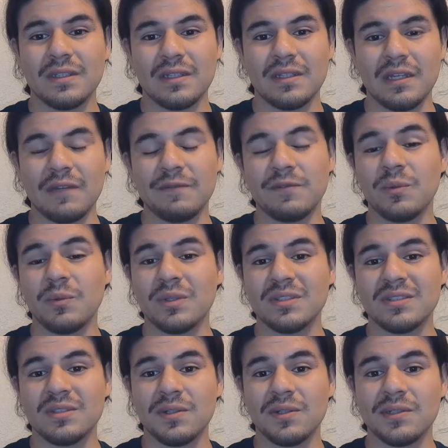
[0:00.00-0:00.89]
If you want
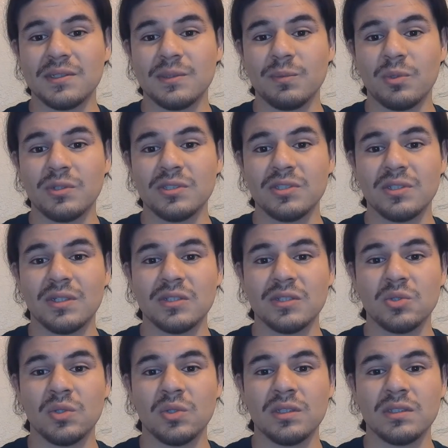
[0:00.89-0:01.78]
to learn more, you can
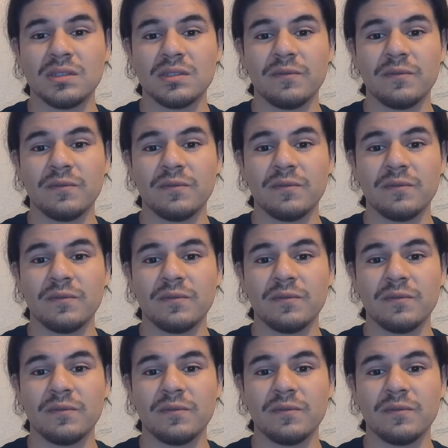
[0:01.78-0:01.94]
join us